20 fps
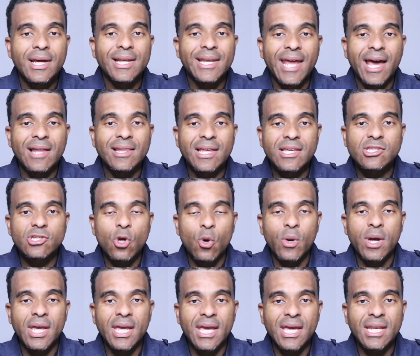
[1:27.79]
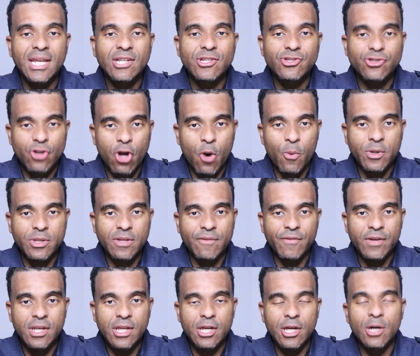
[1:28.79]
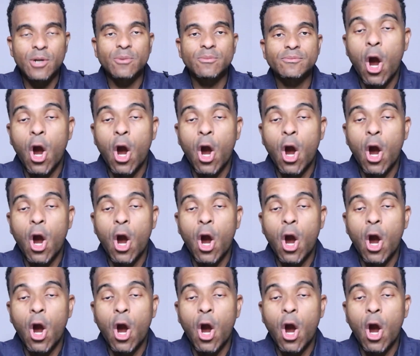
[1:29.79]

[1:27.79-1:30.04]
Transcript: Now let's go ahead and start with the video.